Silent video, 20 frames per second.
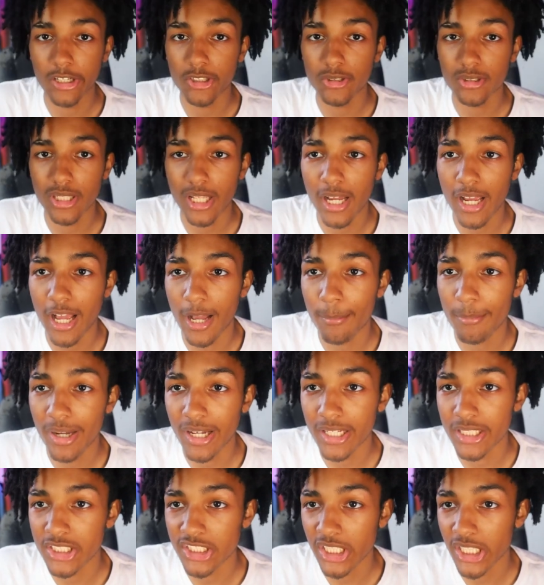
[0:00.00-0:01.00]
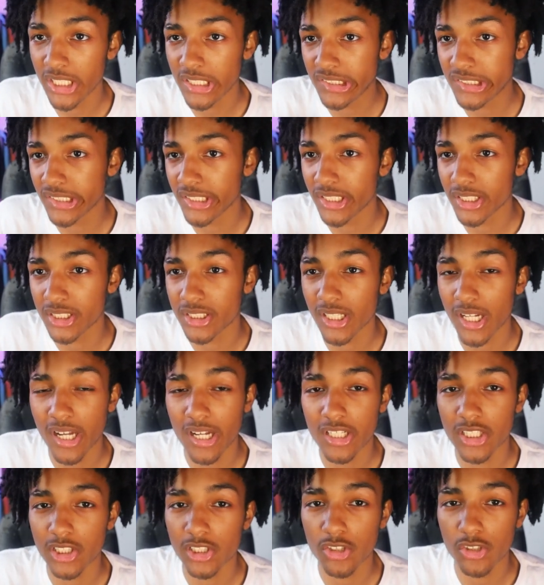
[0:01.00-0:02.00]
ain't gonna lie, I might change the
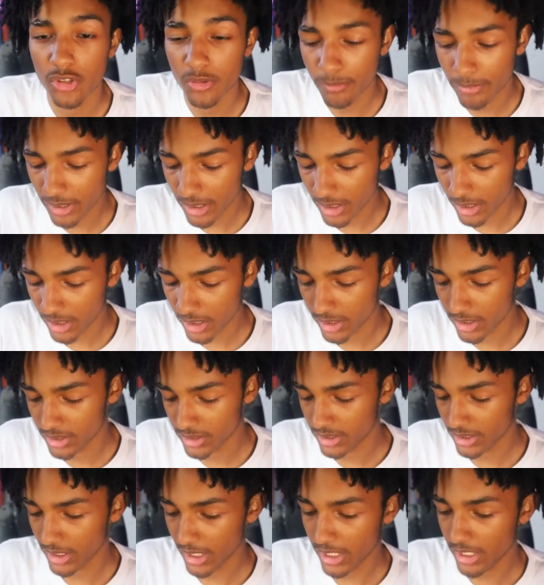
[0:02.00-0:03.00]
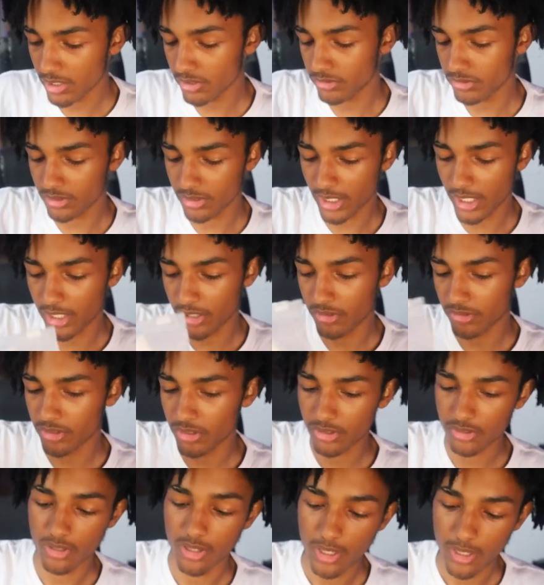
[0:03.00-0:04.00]
design a little bit because I don't
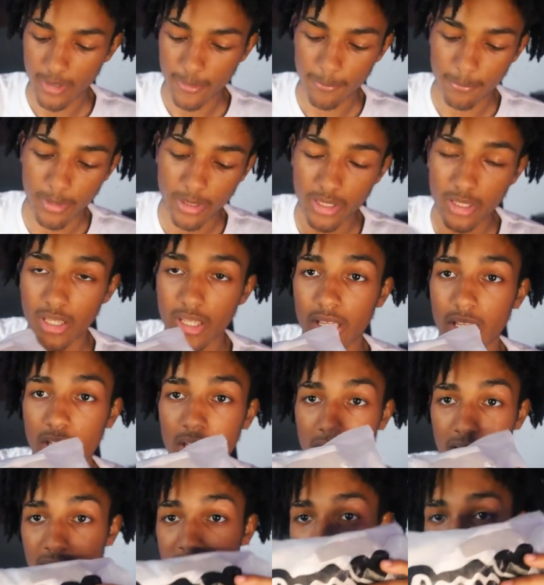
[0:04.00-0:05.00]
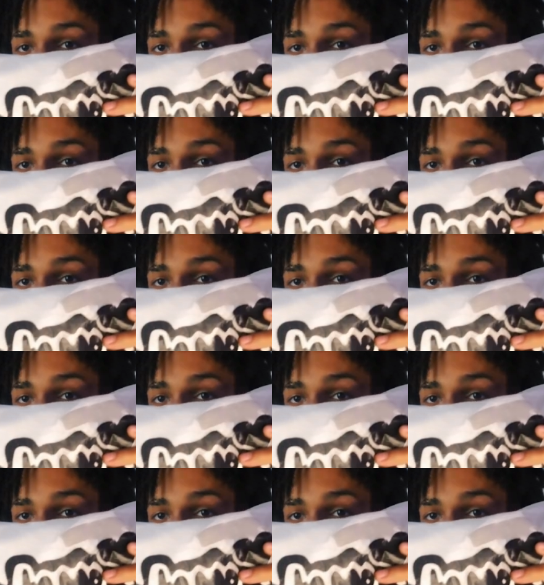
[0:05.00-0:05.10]
know. But this